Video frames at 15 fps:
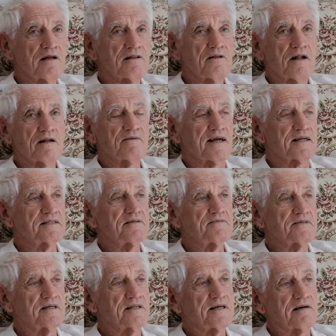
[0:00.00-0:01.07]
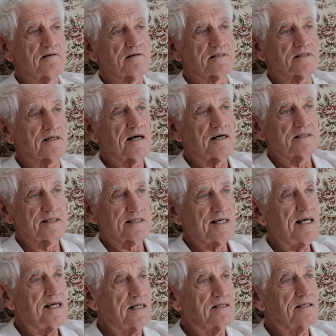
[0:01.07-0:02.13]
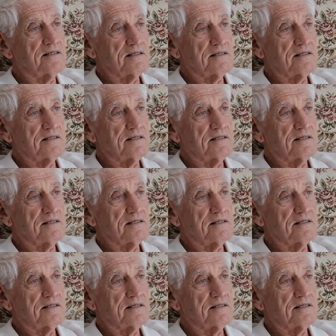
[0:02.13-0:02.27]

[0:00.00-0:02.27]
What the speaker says: lot of activity there as a kid.